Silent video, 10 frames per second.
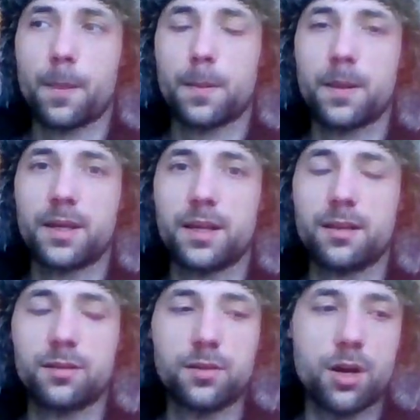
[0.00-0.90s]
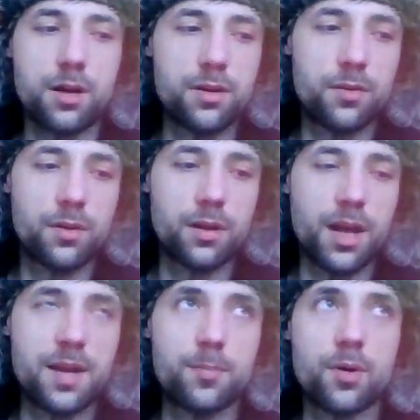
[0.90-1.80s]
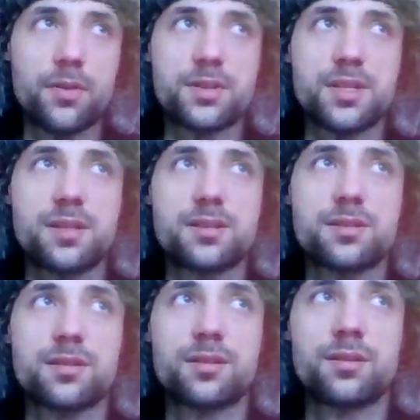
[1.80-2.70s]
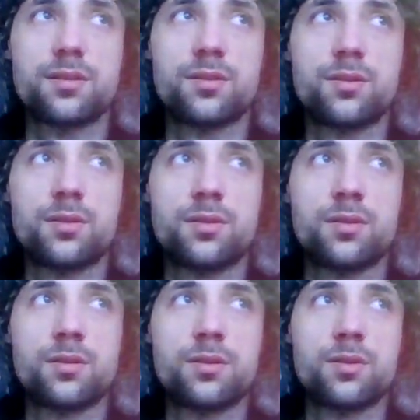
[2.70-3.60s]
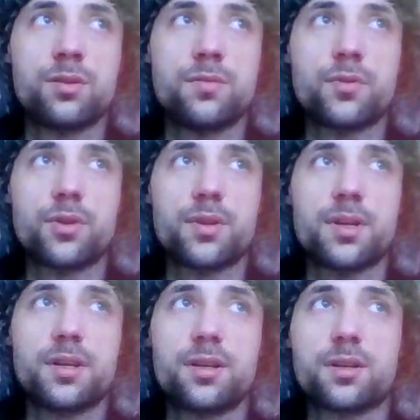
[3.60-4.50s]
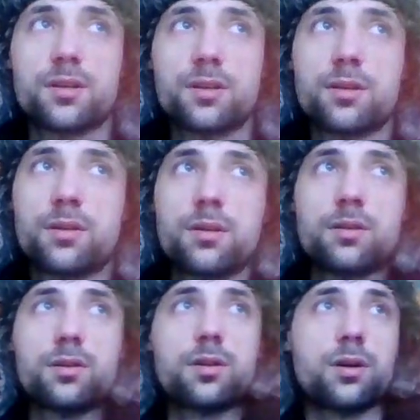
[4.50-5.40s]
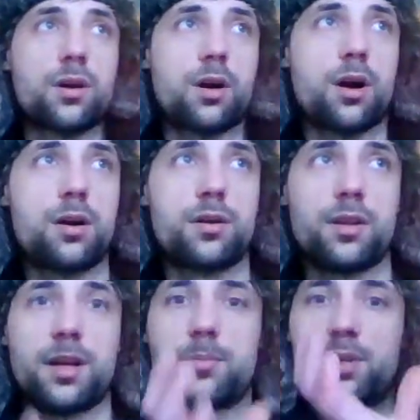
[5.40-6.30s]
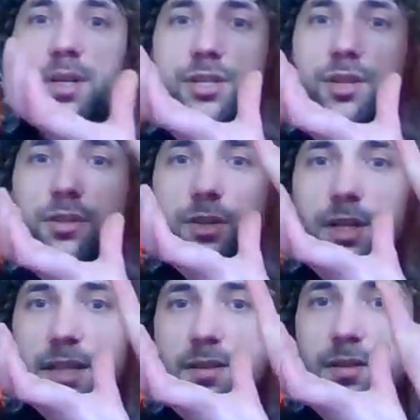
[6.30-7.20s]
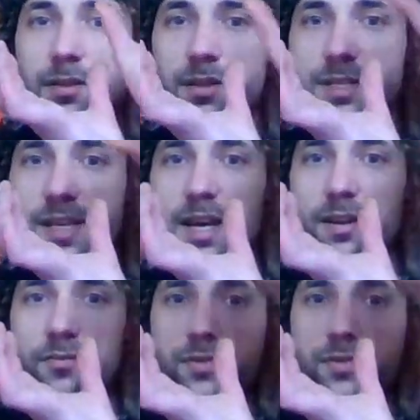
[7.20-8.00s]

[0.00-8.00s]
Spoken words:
Like in cardinal hypothesis, you've got the cardinal ambulation underneath the set of